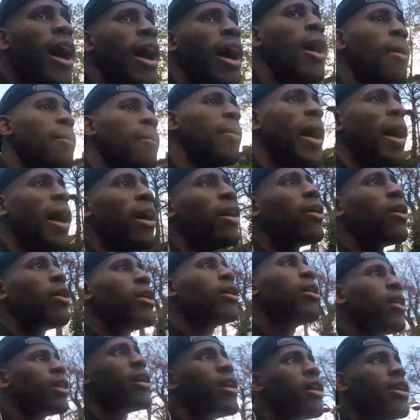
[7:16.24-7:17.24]
about,
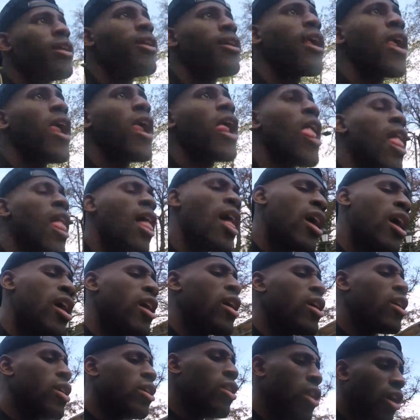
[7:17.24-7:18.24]

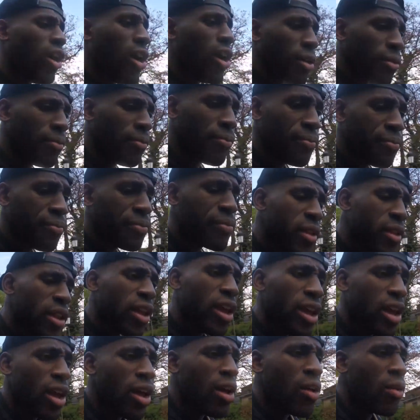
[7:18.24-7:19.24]
you know,
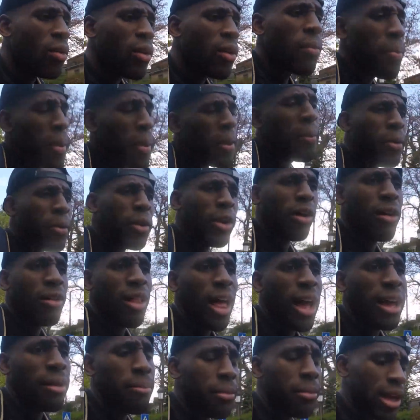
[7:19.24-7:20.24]
what if people don't
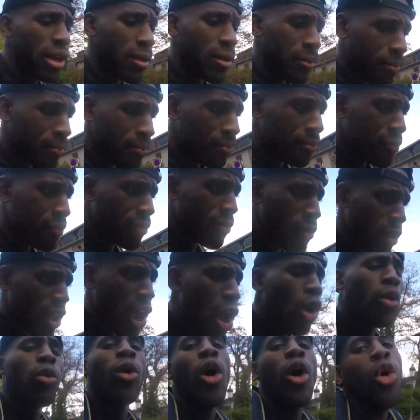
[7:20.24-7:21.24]
like me?
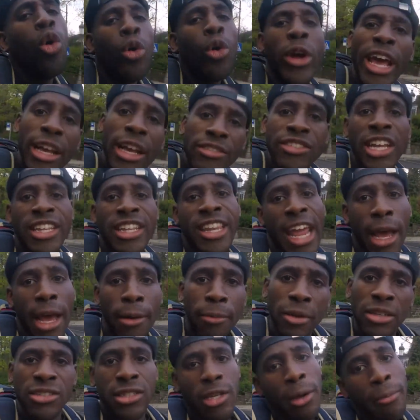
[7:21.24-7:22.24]
Well, who gives a
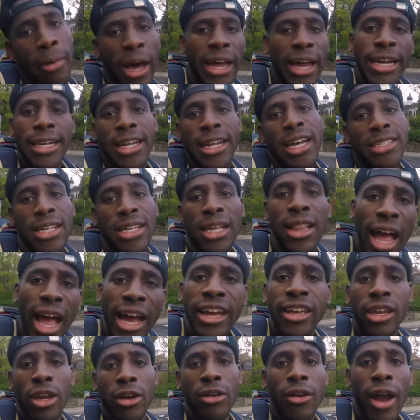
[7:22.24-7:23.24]
damn if somebody doesn't
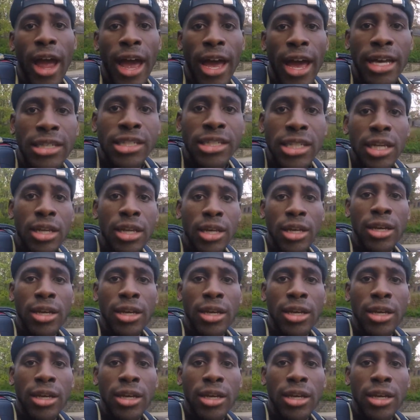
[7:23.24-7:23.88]
like your ass?